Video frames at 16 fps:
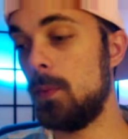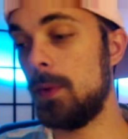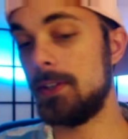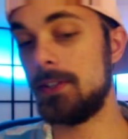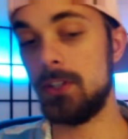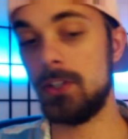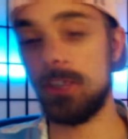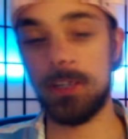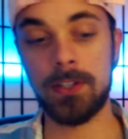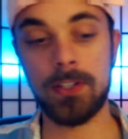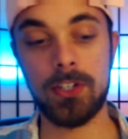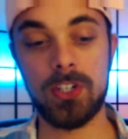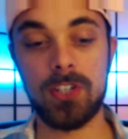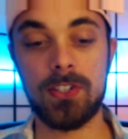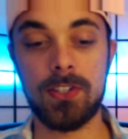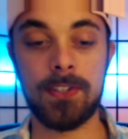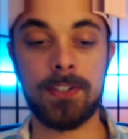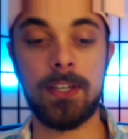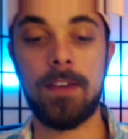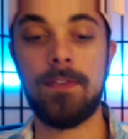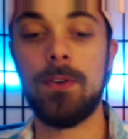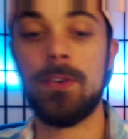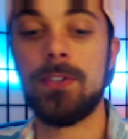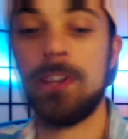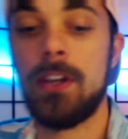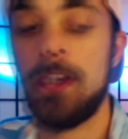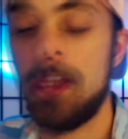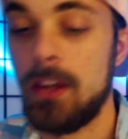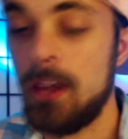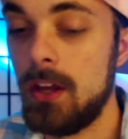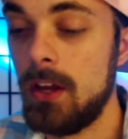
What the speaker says: messages, and just to see if there's any